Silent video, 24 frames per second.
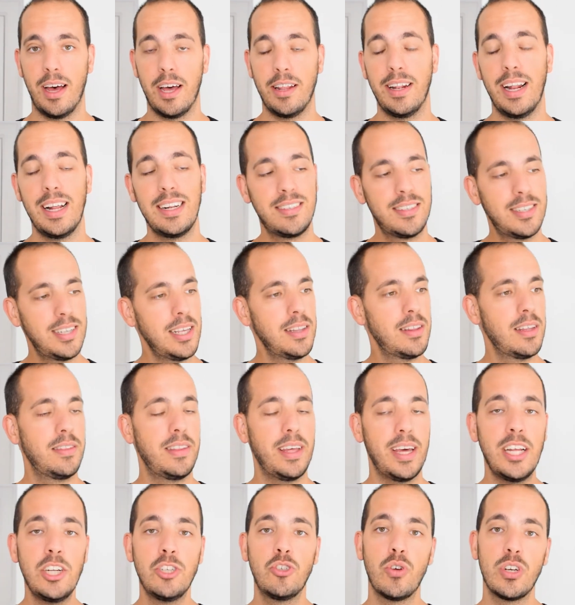And let's say that
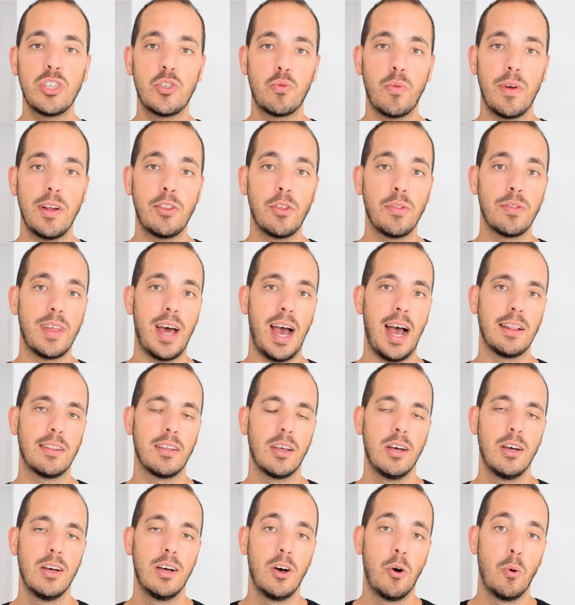the interest rate on that
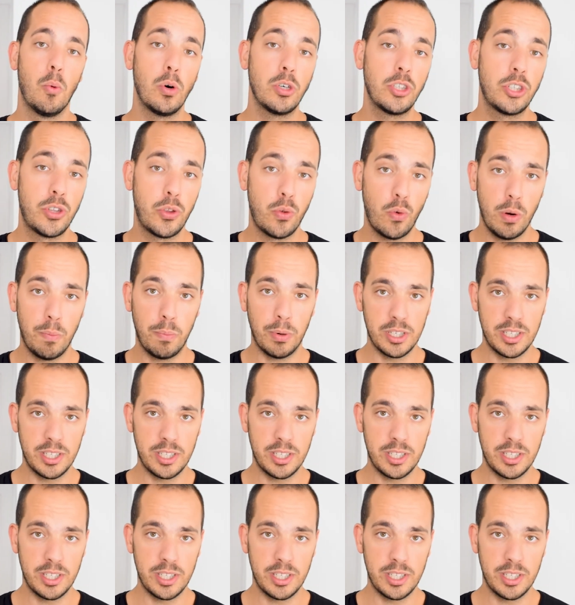was 3%.